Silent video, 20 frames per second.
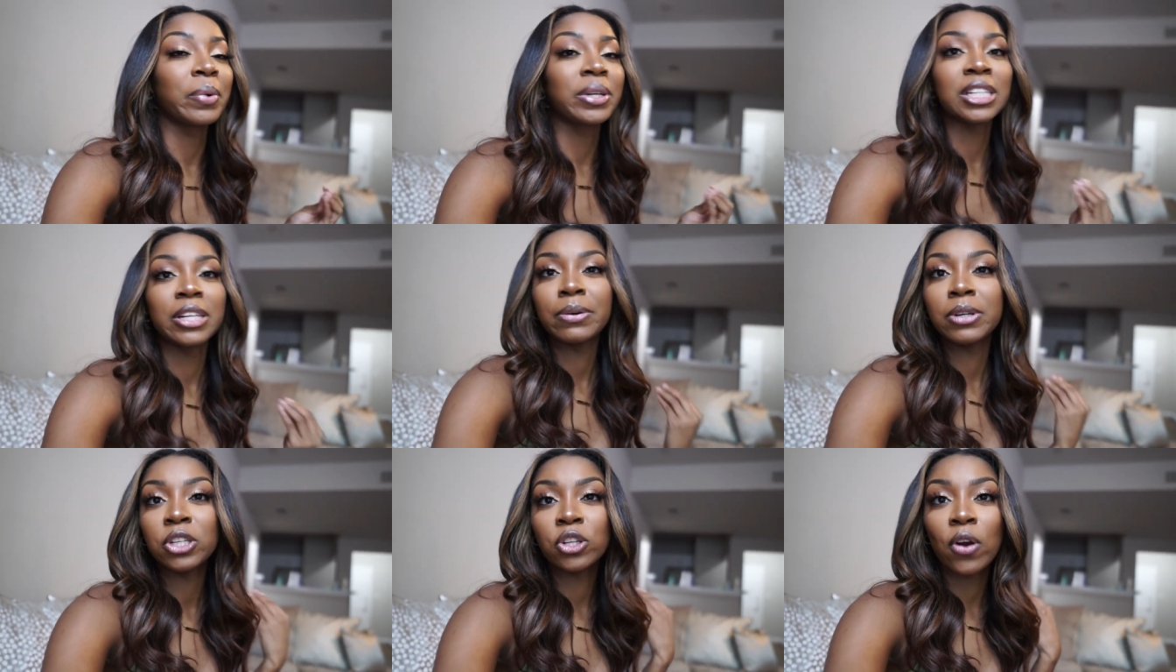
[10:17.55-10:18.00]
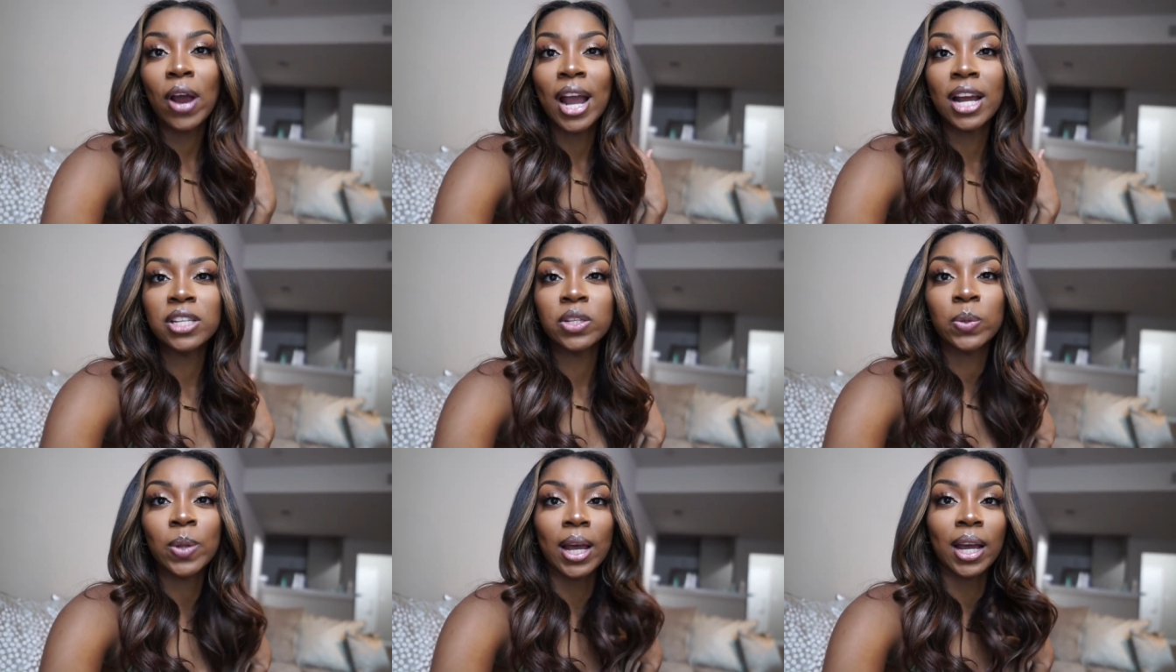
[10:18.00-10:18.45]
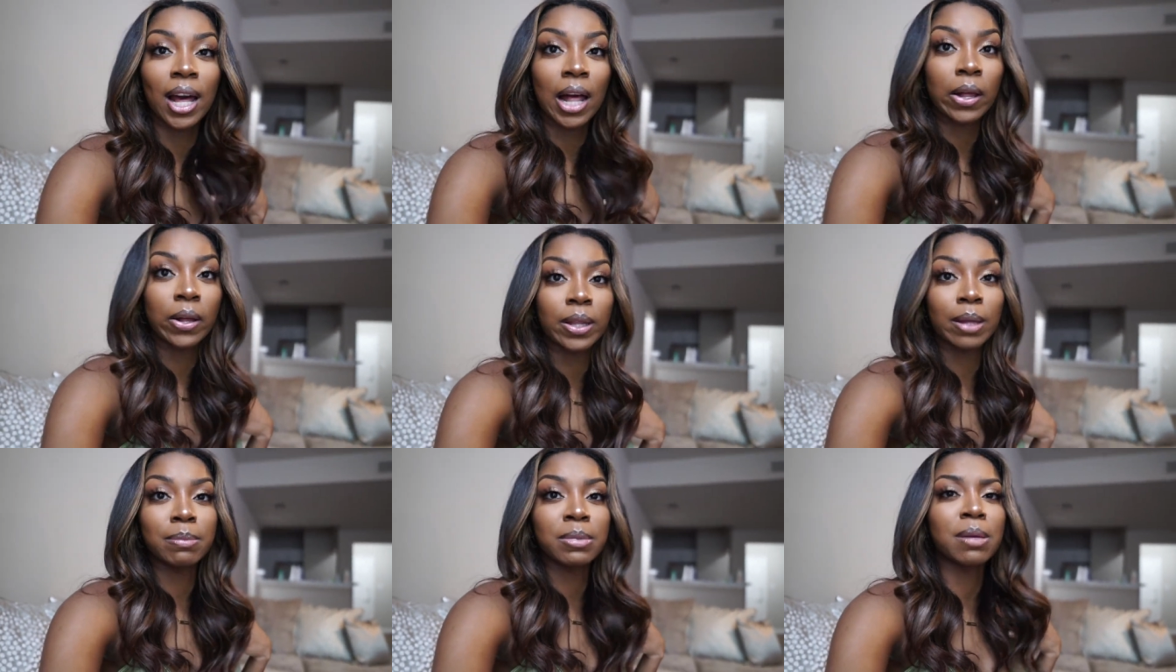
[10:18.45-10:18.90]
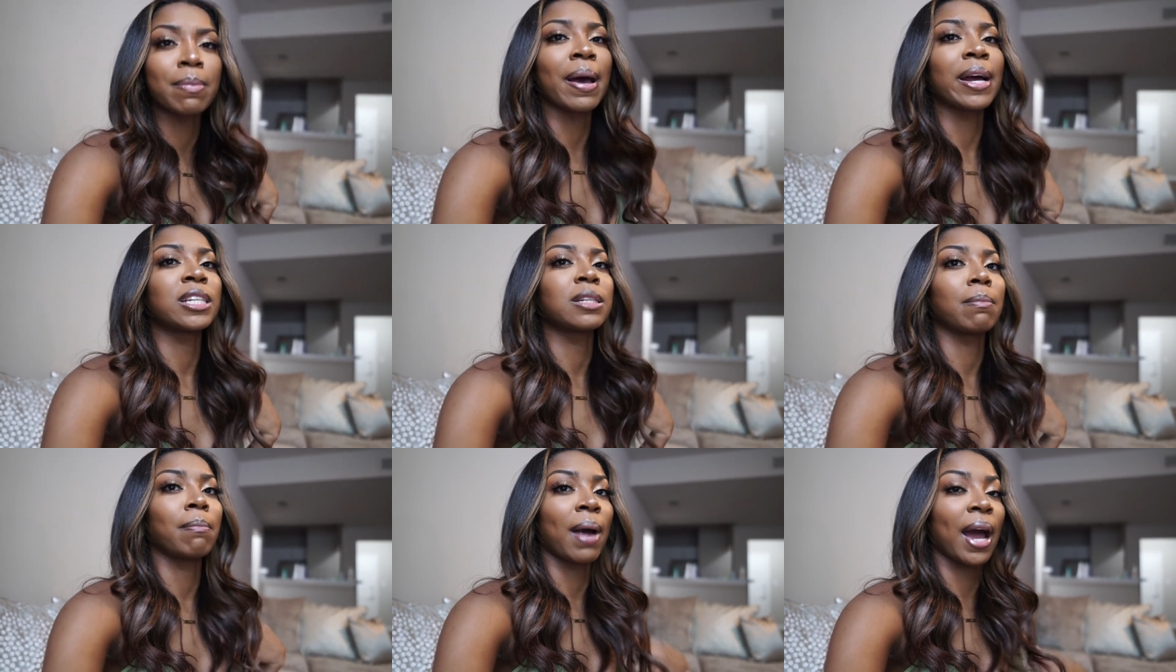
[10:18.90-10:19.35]
when she was trying to like color them to
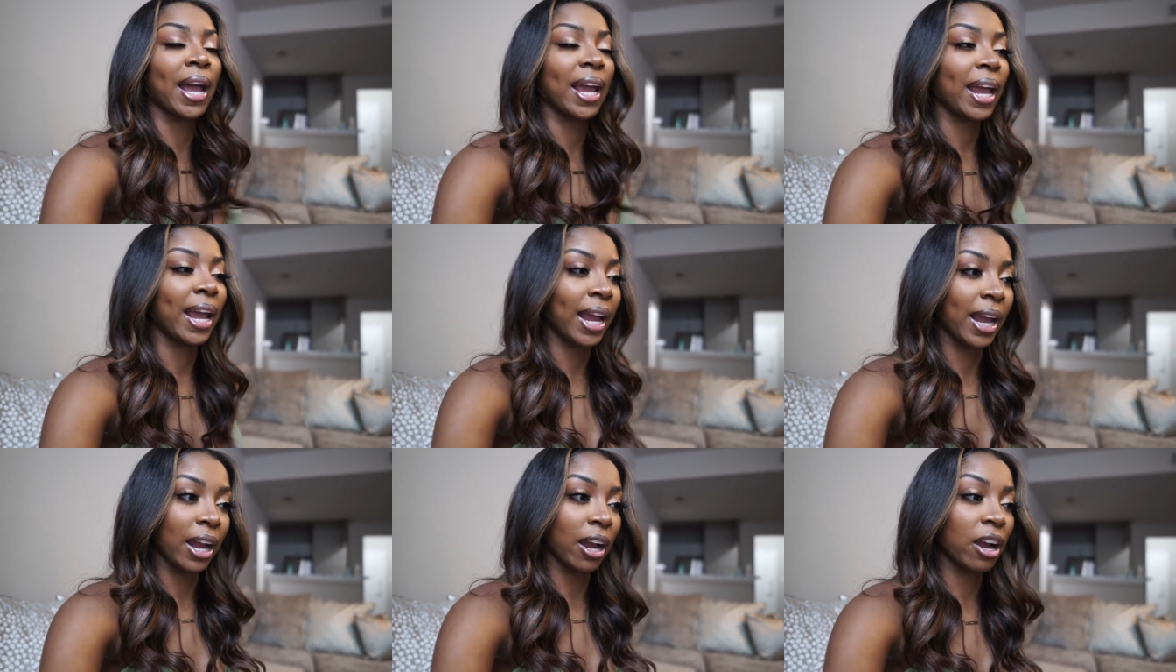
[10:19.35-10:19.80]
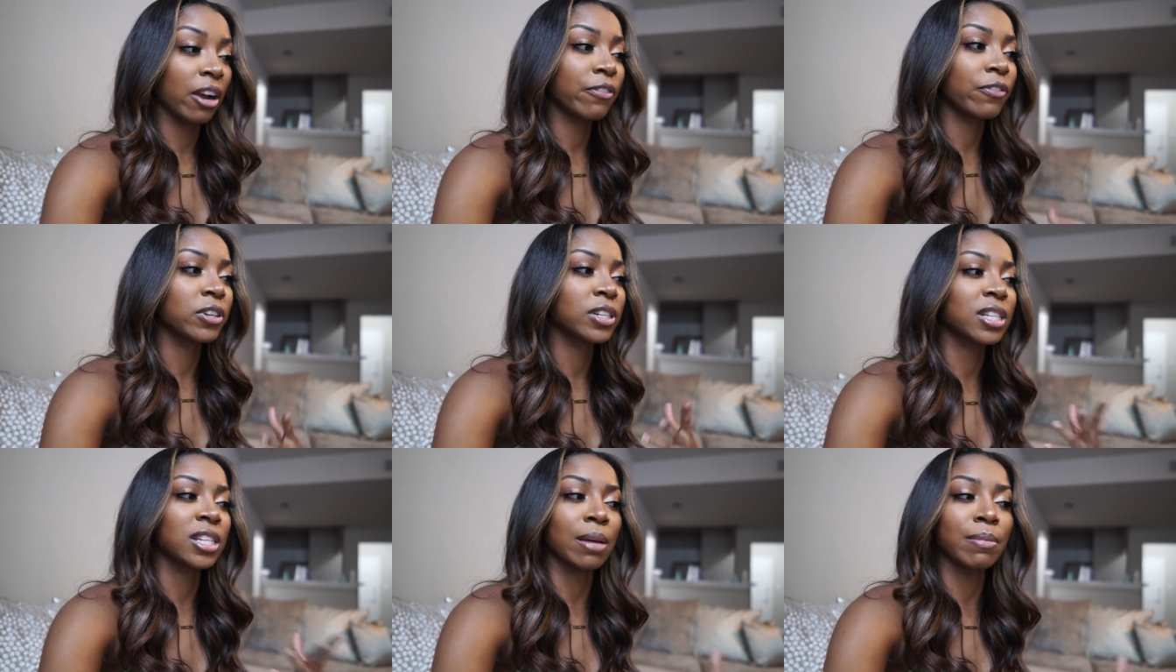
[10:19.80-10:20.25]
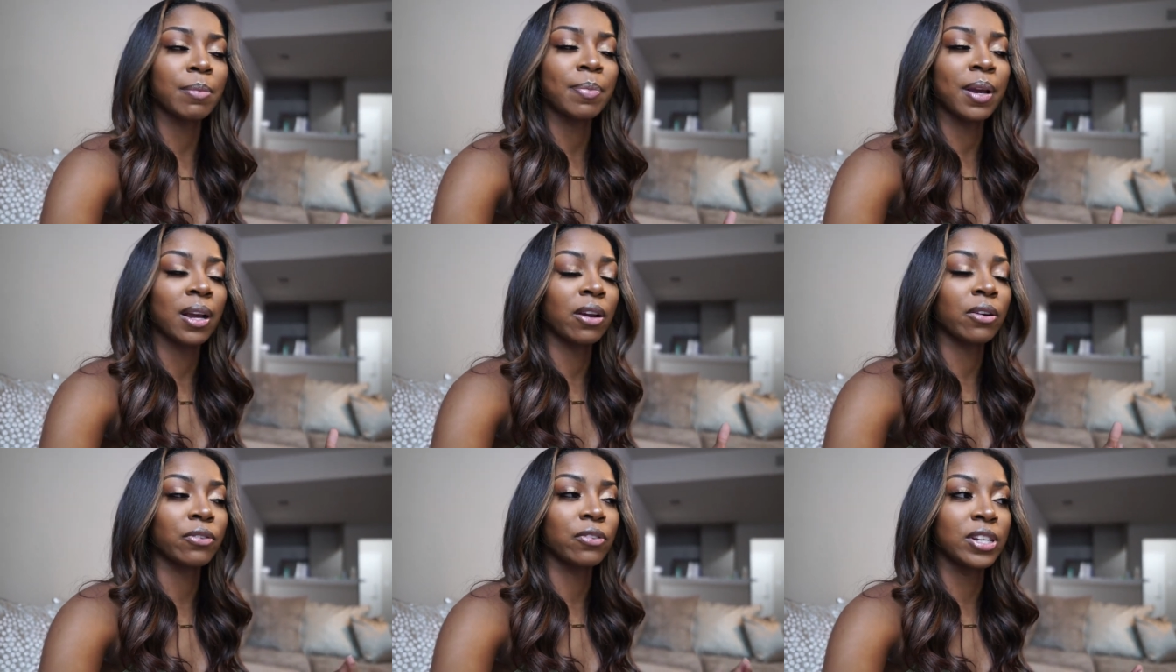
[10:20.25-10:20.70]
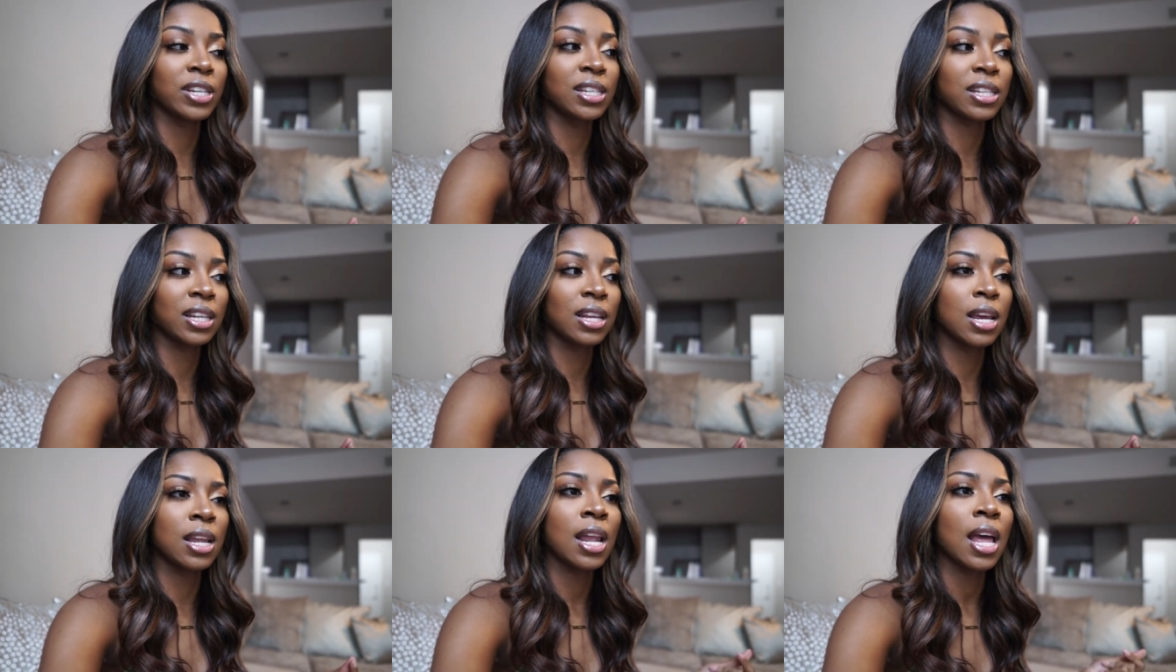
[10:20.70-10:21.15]
match my hair, for some apparent
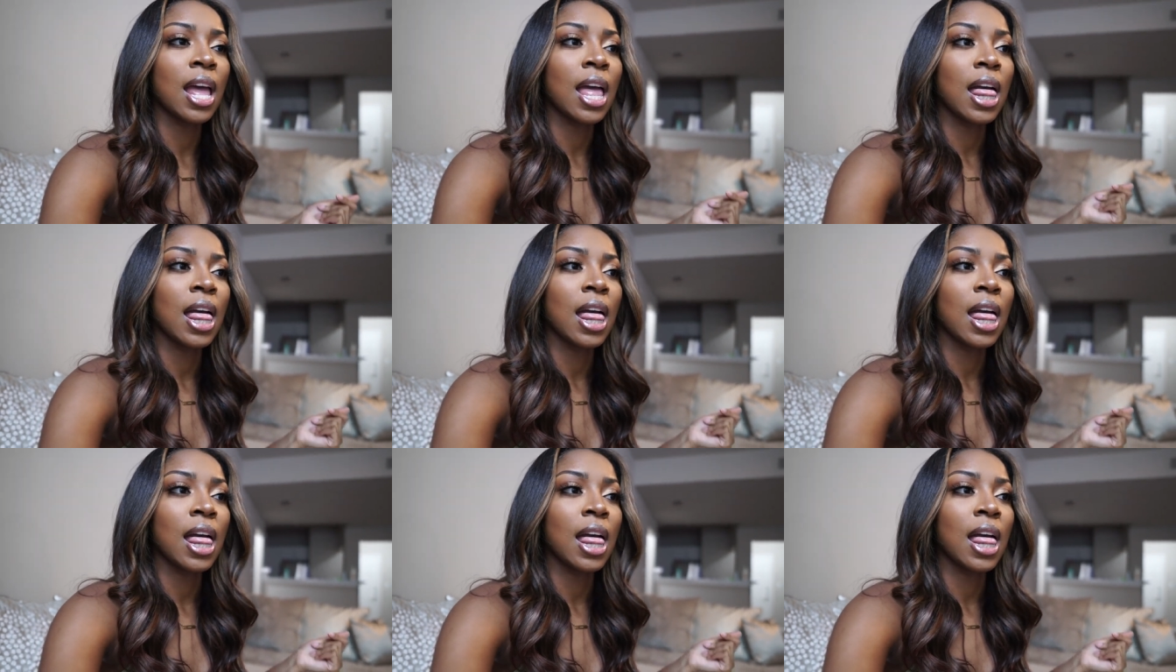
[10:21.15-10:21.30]
reason,